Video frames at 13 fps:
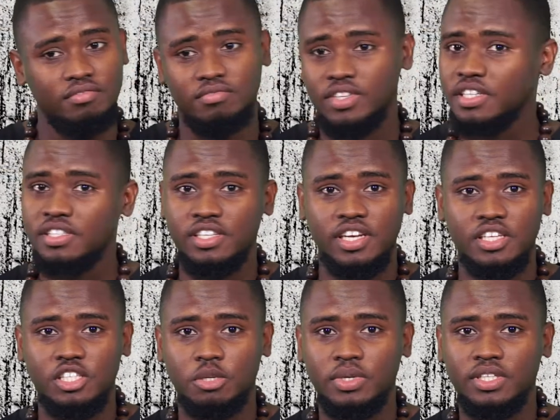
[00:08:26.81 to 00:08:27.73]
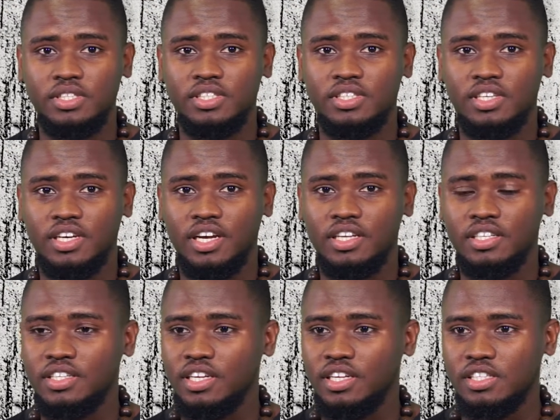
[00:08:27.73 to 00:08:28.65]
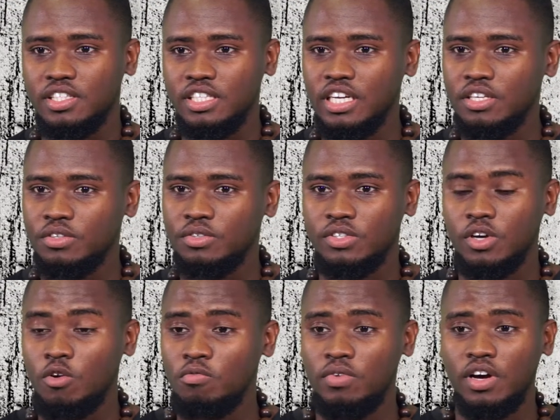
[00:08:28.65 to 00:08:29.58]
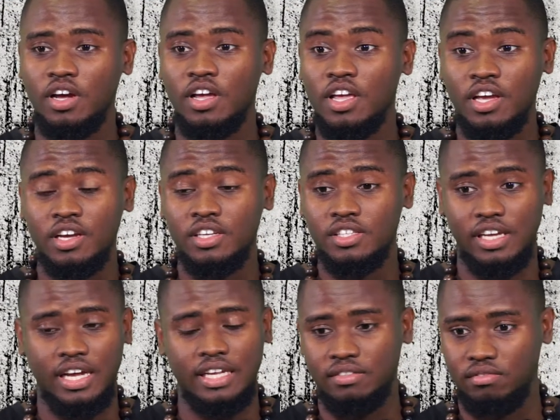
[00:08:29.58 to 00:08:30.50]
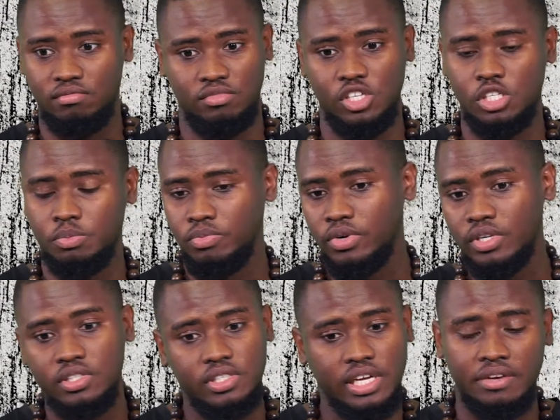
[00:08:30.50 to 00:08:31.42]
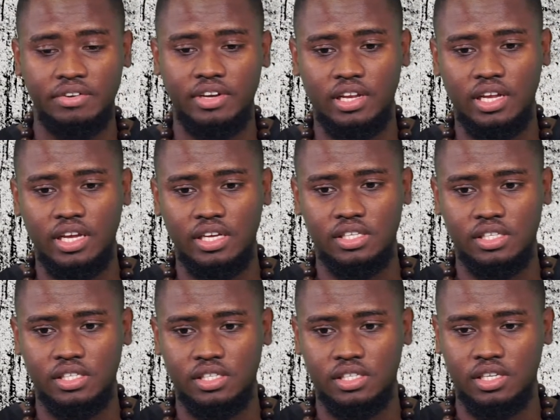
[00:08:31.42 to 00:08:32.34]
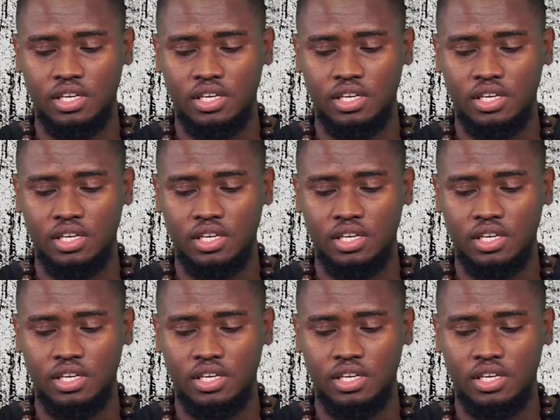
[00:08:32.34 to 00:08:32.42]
just the exhibit and see how far. Because at this point, I realize